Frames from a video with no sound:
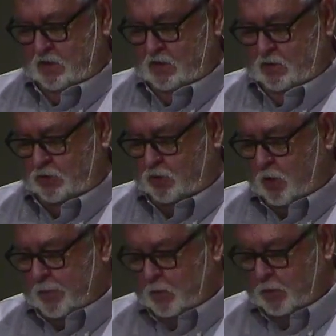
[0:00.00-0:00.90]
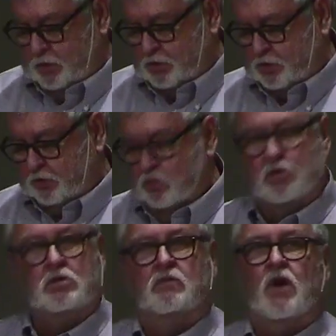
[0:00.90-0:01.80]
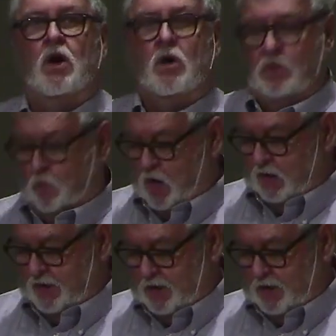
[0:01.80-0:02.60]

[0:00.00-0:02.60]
The serpent was the shrewdest of all the wild